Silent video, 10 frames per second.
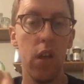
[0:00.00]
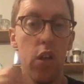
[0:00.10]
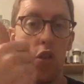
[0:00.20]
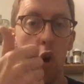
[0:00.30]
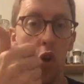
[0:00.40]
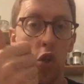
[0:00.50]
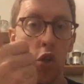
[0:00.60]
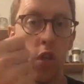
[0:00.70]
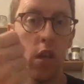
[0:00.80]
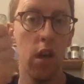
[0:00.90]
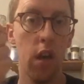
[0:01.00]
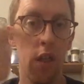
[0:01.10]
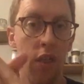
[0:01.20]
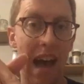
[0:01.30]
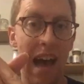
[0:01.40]
Does
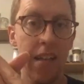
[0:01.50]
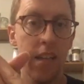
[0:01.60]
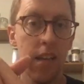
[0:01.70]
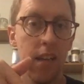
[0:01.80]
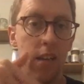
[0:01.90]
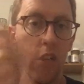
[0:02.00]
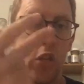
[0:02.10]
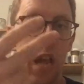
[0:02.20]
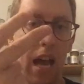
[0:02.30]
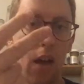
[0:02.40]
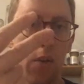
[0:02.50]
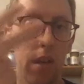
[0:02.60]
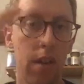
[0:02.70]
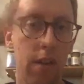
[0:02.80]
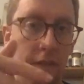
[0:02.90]
that sound
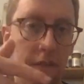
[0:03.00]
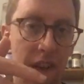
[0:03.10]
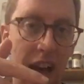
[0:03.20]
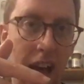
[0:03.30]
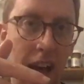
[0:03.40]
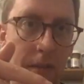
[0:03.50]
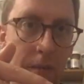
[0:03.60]
fair?